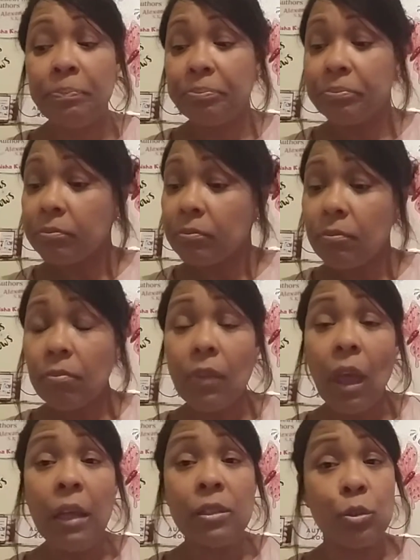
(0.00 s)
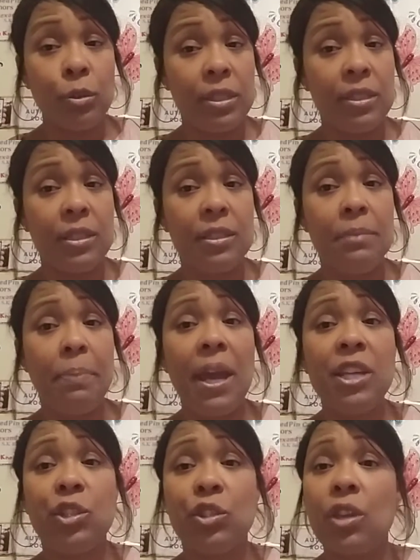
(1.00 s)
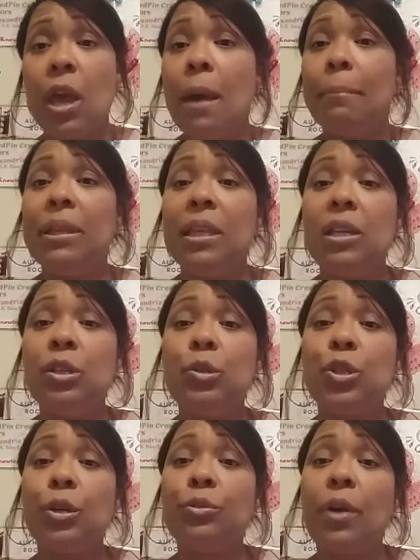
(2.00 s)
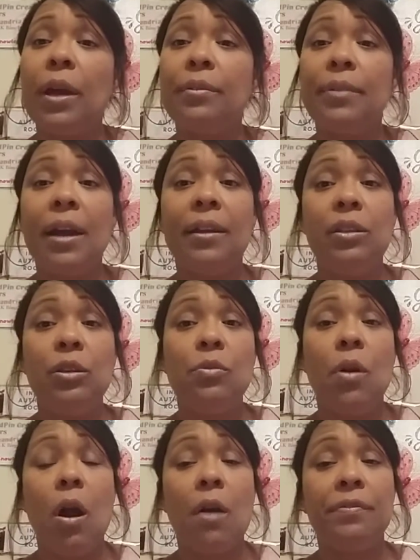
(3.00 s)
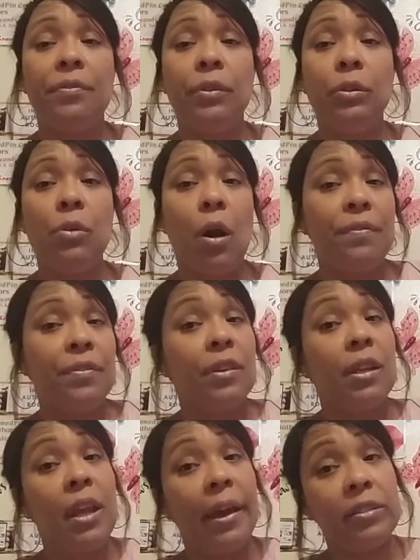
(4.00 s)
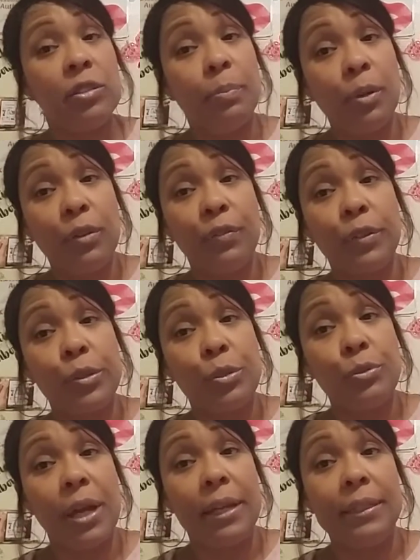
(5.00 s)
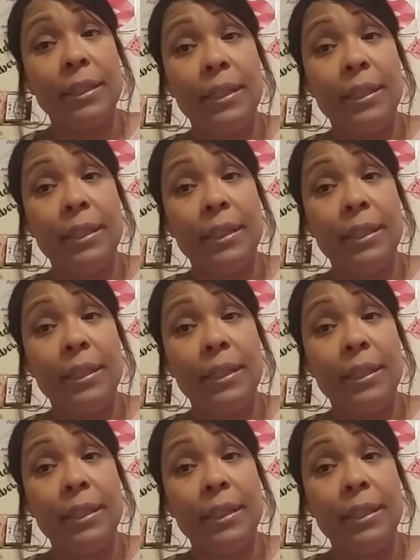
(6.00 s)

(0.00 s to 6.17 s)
And so it's 60 pages, but then you turn right around and you offer the next book for $2.99.